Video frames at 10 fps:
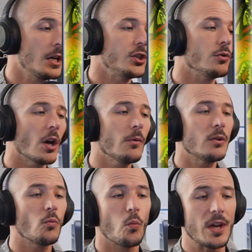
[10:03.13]
You go
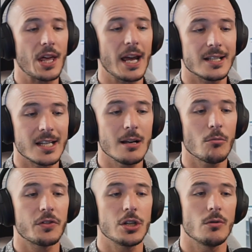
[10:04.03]
in with a team
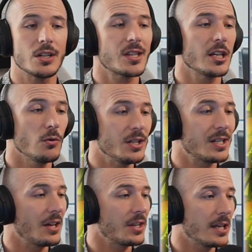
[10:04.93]
of the units that you need
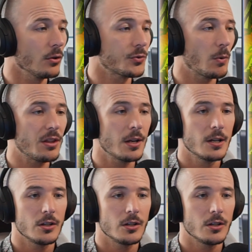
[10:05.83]
to get the kills with.